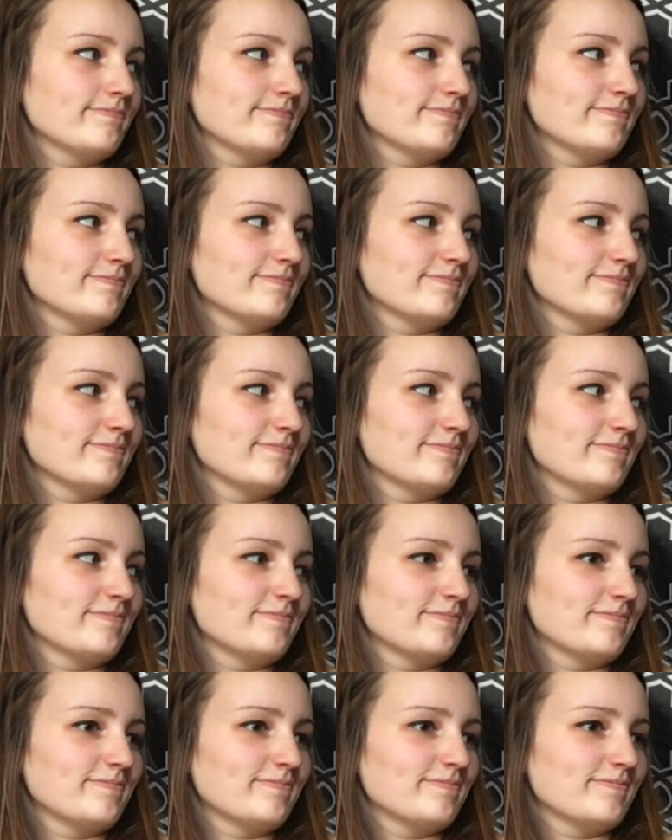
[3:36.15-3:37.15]

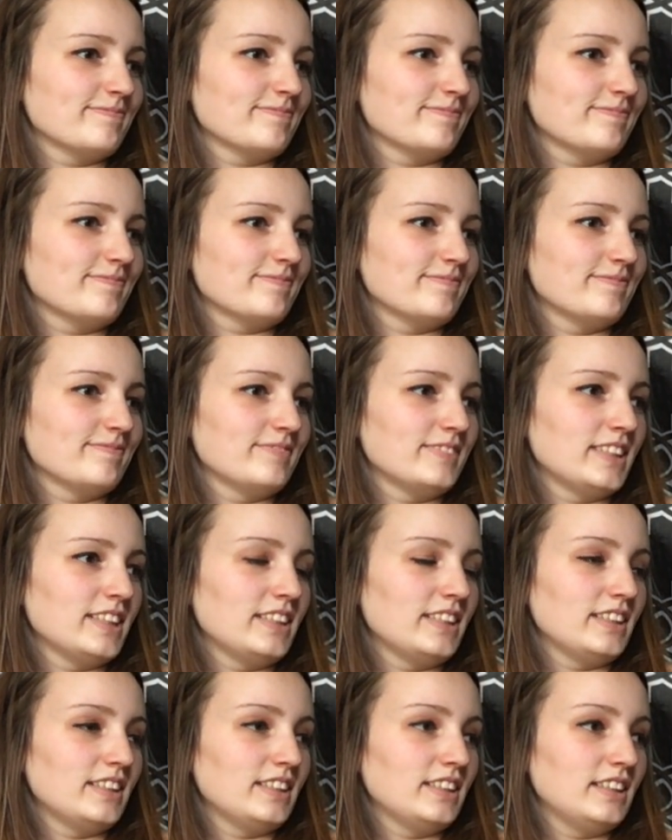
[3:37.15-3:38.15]

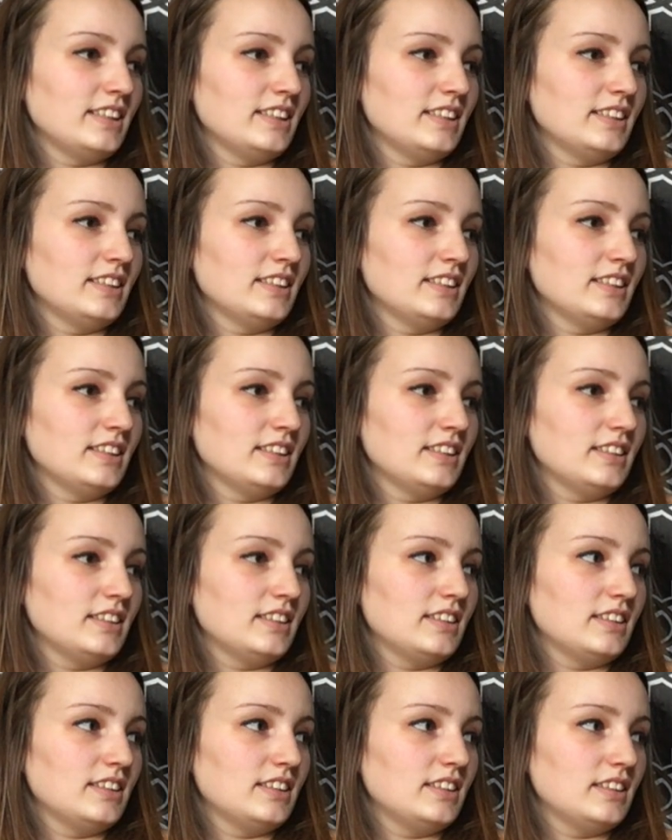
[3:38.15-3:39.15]

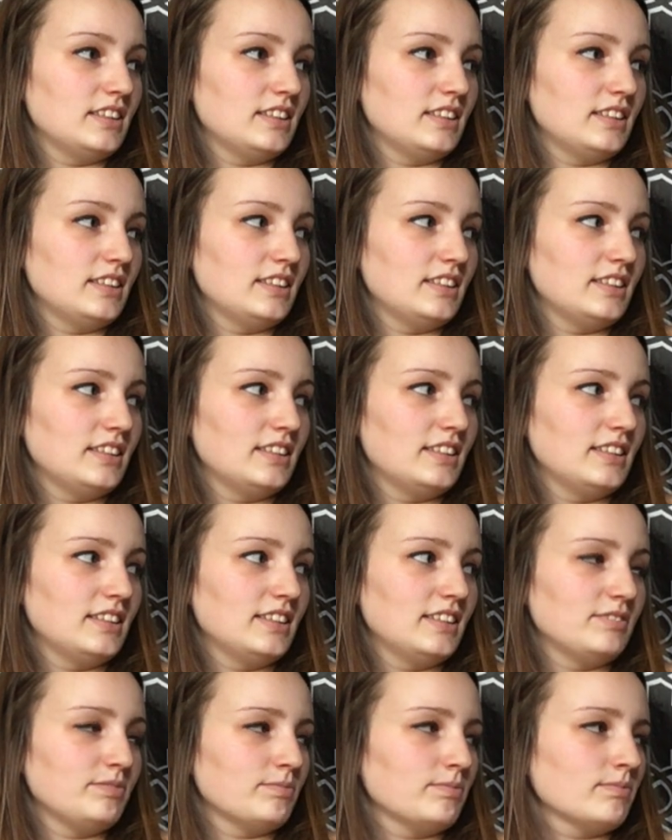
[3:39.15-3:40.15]

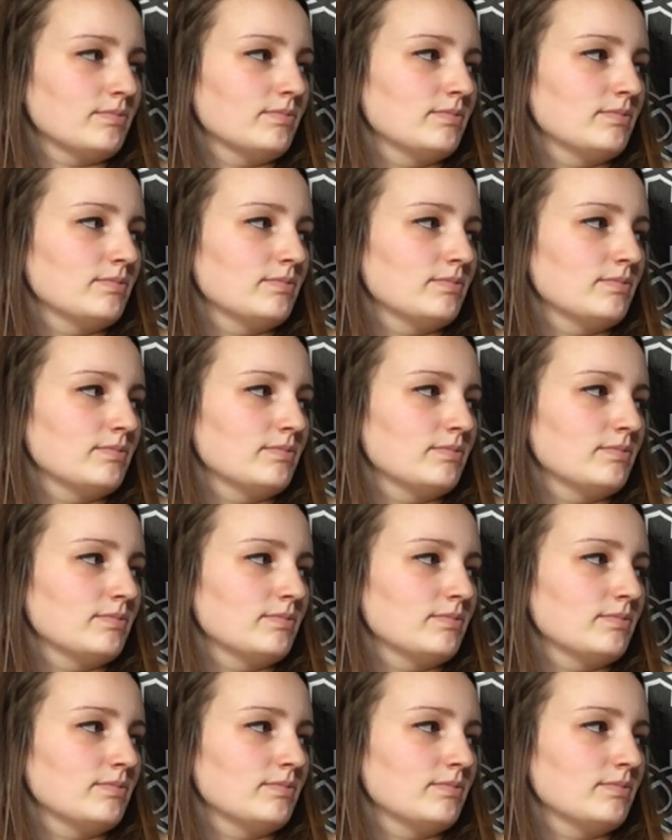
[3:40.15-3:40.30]
No words are spoken by the person on screen.